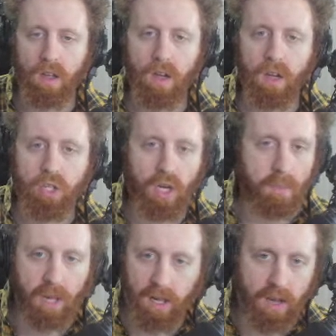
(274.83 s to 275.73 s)
to
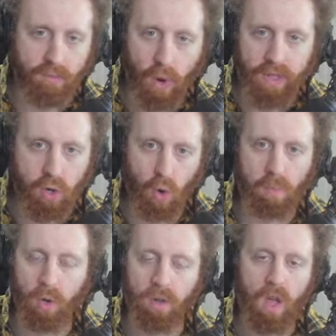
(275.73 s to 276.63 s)
completely avoid the
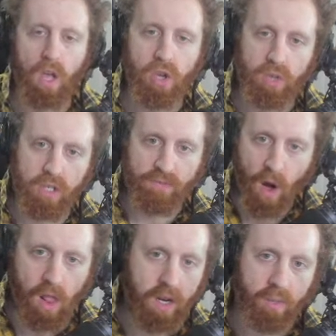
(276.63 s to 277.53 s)
normal, you just
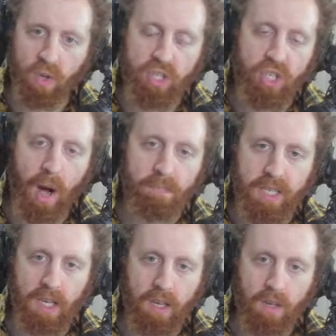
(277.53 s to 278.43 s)
fall on him with jump
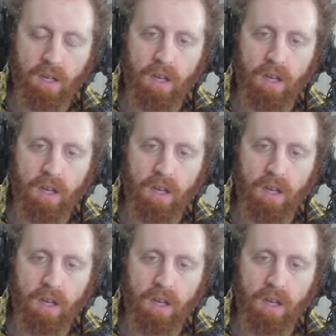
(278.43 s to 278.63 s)
D